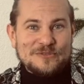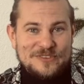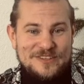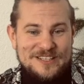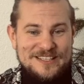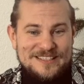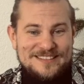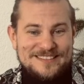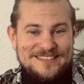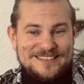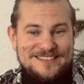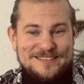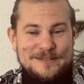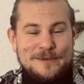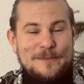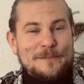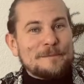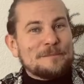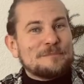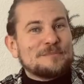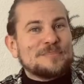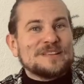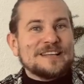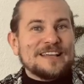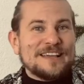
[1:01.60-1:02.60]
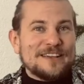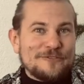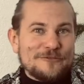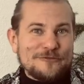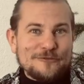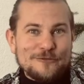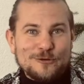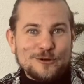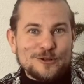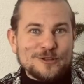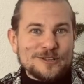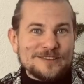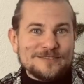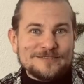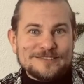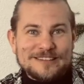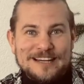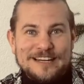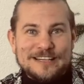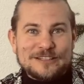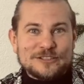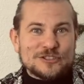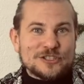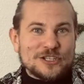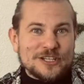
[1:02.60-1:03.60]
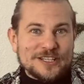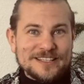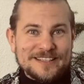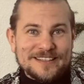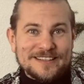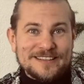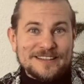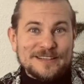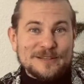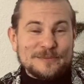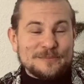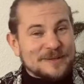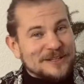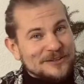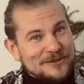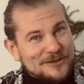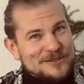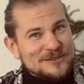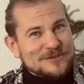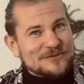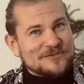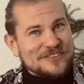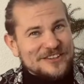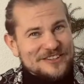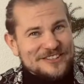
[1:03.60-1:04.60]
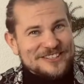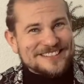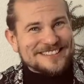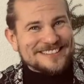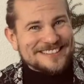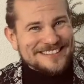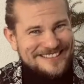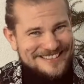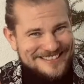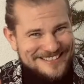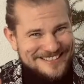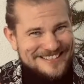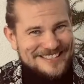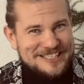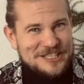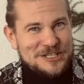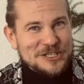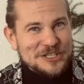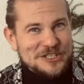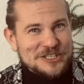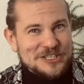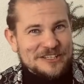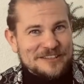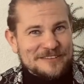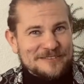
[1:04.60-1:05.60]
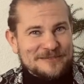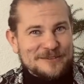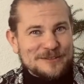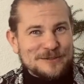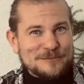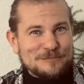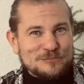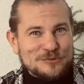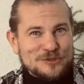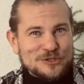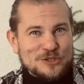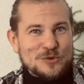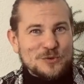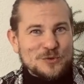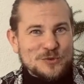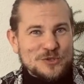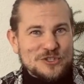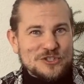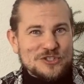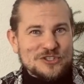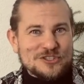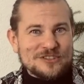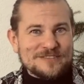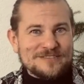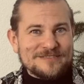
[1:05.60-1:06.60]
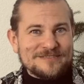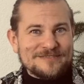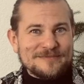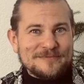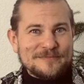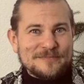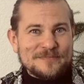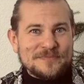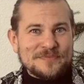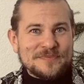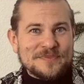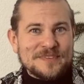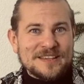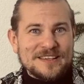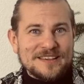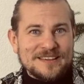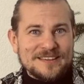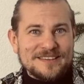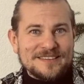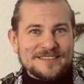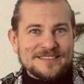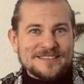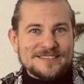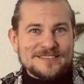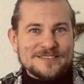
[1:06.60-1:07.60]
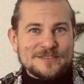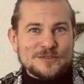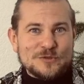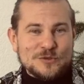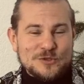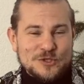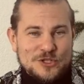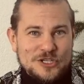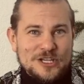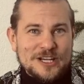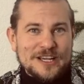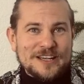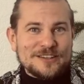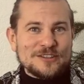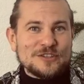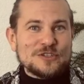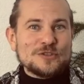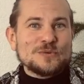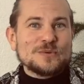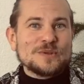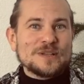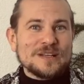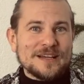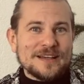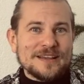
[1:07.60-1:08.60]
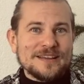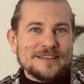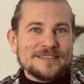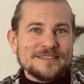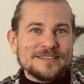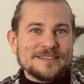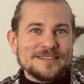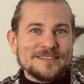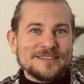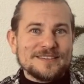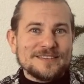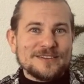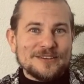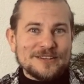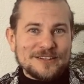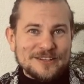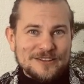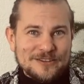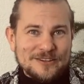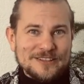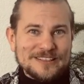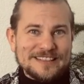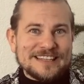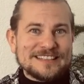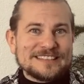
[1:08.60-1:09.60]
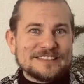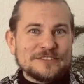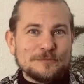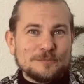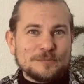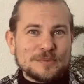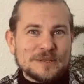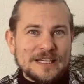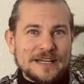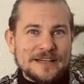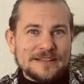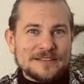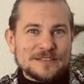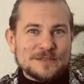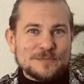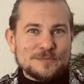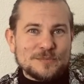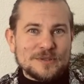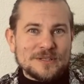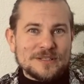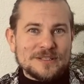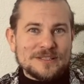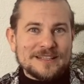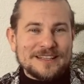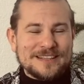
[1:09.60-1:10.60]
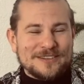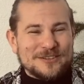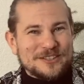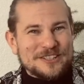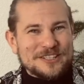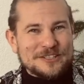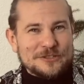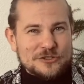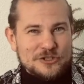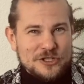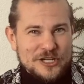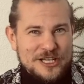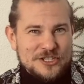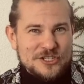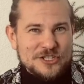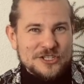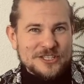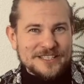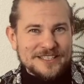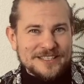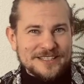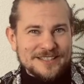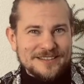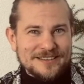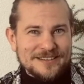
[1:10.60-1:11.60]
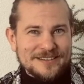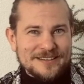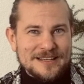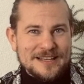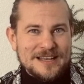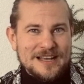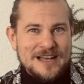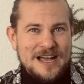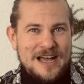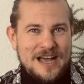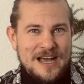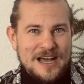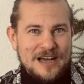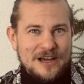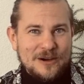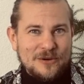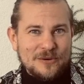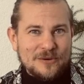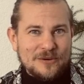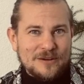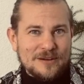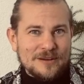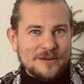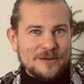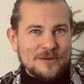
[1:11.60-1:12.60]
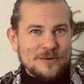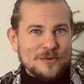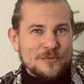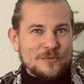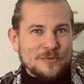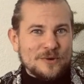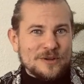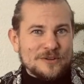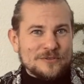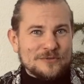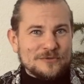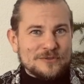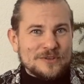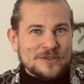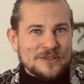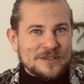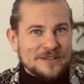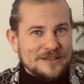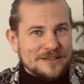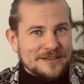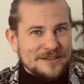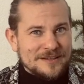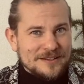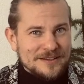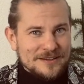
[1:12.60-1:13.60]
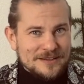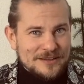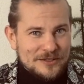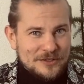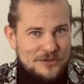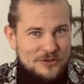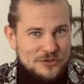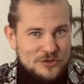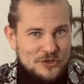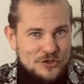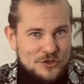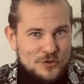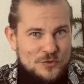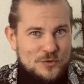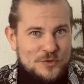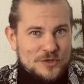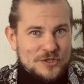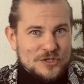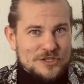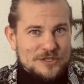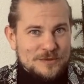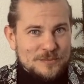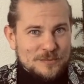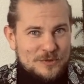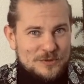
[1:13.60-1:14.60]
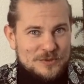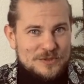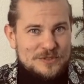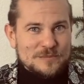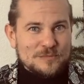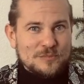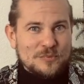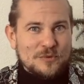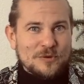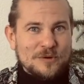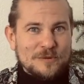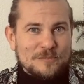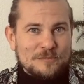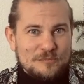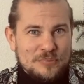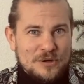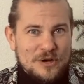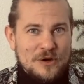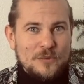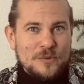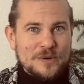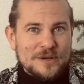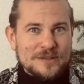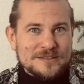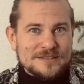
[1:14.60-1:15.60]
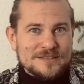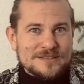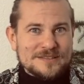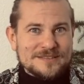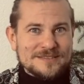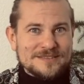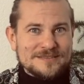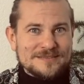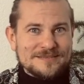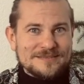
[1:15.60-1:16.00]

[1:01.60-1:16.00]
this playful, ironic, but also very sincere approach is to shine new light on a collective blind spot and on a tragedy, how one of the Jewish and most important poets